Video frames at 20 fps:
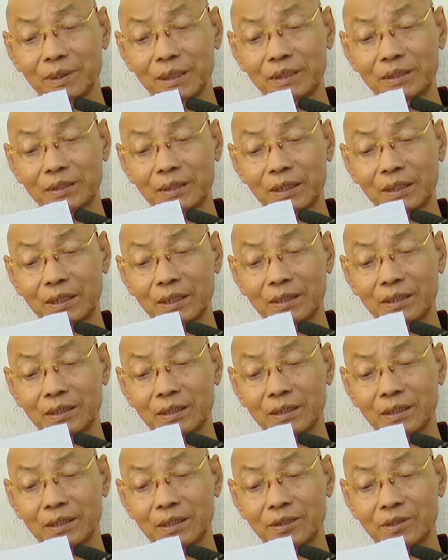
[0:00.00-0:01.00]
factors
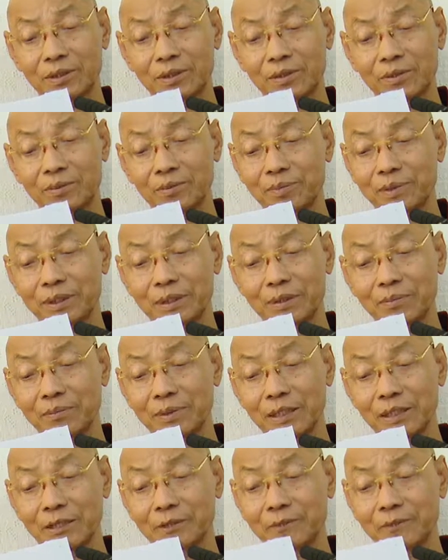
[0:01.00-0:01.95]
as to be Dhamma?